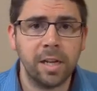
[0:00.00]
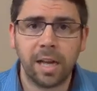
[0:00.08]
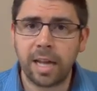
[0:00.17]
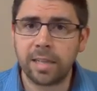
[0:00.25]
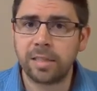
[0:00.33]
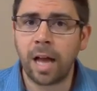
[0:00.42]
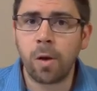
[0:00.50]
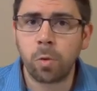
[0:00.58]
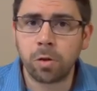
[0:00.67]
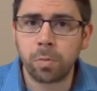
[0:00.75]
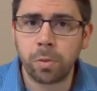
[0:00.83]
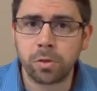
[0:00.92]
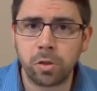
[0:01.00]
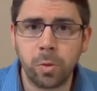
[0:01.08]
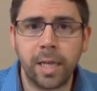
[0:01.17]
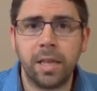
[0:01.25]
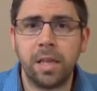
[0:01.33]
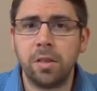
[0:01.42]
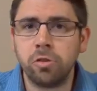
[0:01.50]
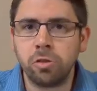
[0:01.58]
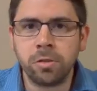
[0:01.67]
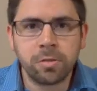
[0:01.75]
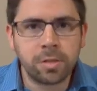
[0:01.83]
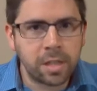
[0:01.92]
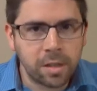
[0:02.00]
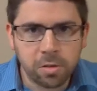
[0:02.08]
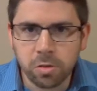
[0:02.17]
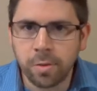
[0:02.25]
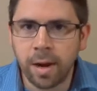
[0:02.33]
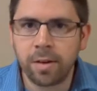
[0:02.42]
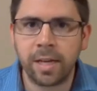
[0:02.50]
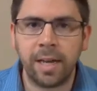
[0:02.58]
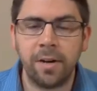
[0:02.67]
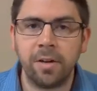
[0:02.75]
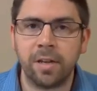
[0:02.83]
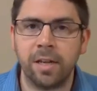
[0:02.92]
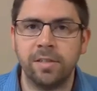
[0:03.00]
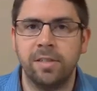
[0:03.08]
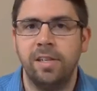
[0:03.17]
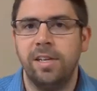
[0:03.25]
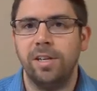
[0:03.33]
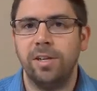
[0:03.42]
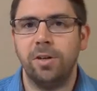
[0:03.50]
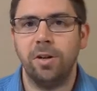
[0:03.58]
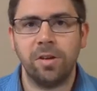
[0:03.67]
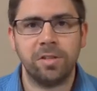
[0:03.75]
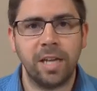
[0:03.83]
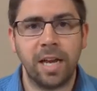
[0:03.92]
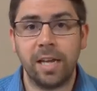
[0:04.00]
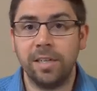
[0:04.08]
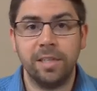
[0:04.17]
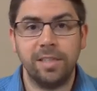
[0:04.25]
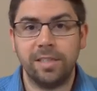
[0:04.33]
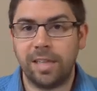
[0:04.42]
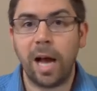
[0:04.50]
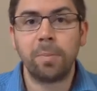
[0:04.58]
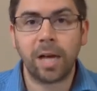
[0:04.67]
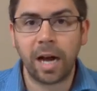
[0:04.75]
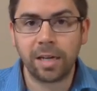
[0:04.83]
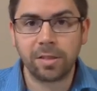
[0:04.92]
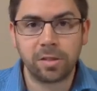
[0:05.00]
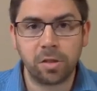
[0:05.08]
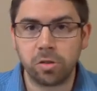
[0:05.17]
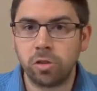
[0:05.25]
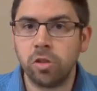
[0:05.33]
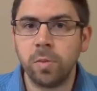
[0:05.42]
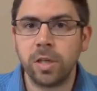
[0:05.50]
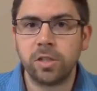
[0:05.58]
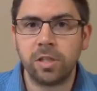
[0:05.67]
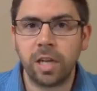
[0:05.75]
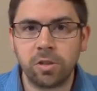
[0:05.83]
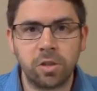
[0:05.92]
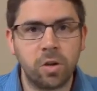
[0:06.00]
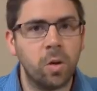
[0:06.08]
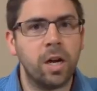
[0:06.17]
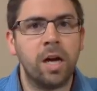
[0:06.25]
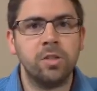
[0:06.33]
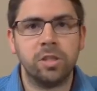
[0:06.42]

It's not worth pursuing. And then the Jews in the surrounding areas, you know, they're saying, stop, guys. There's too much danger going on.